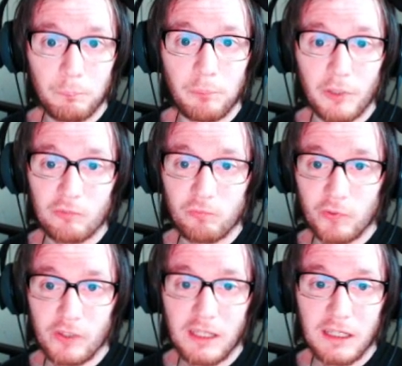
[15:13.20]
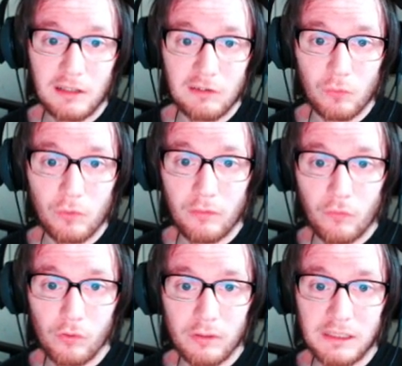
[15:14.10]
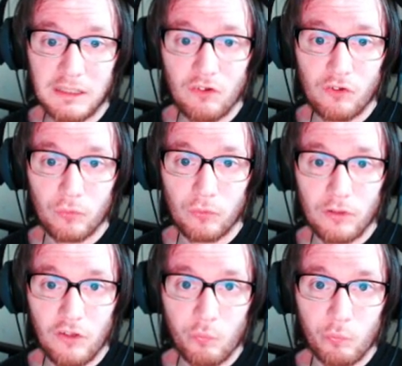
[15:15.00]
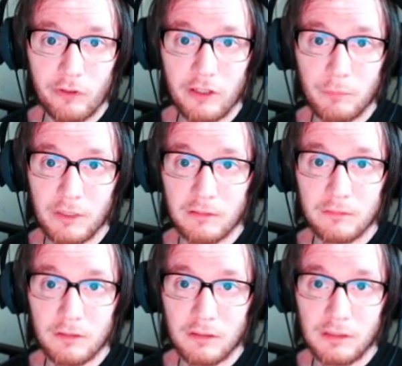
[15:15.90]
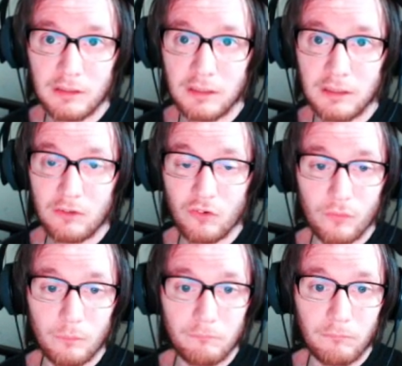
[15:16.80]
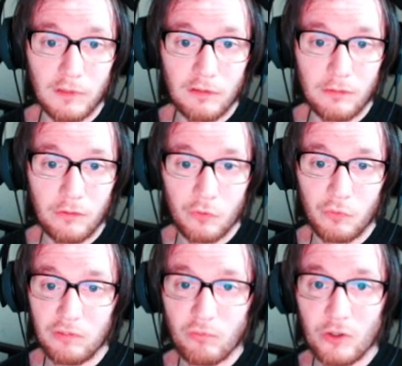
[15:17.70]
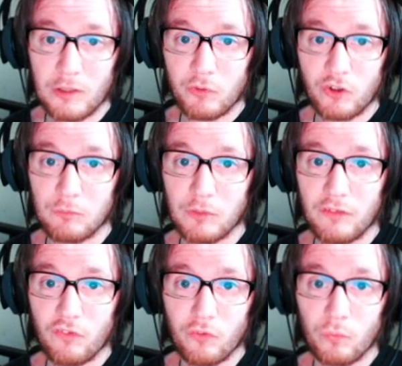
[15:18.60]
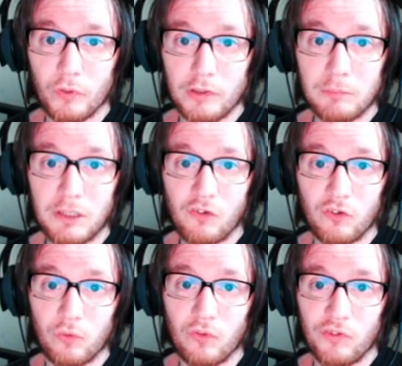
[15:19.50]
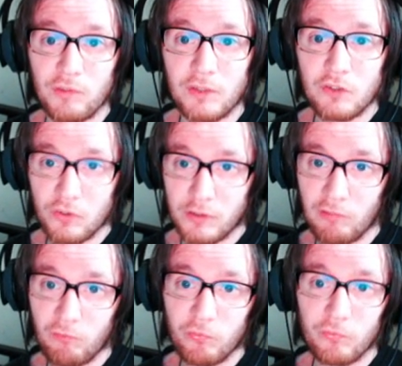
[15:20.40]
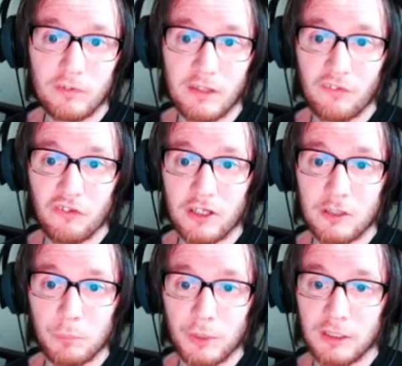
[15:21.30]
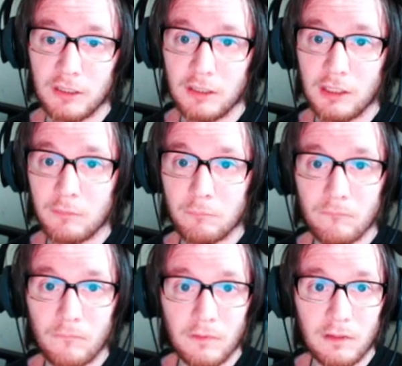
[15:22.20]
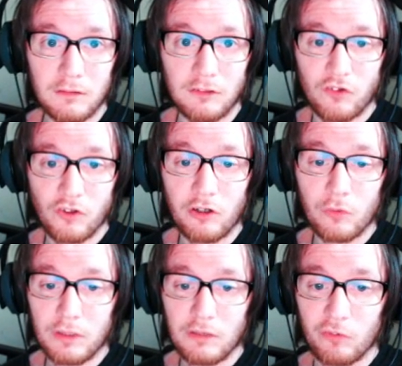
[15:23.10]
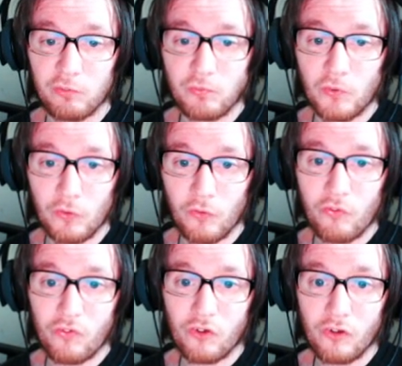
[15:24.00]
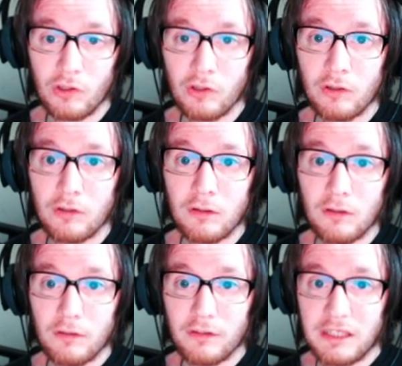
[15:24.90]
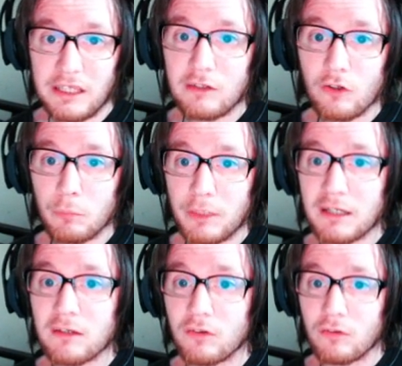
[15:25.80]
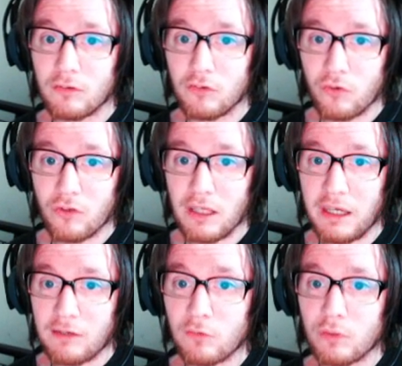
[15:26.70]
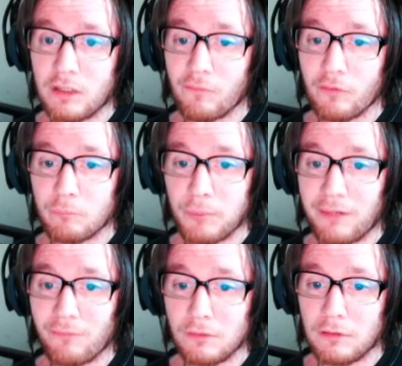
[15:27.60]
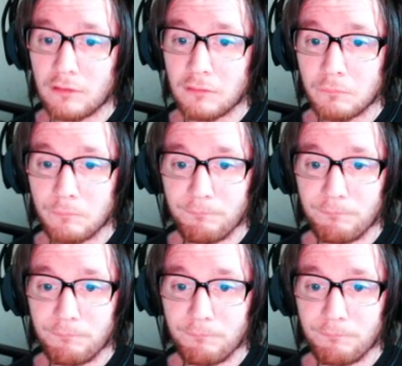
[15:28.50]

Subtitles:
But for now, all I need to do is worry about the Ocarina of Time timeline. So what I'm going to do is, if I triumph, that's going to be the child era first, then go back, do the adult era parallel.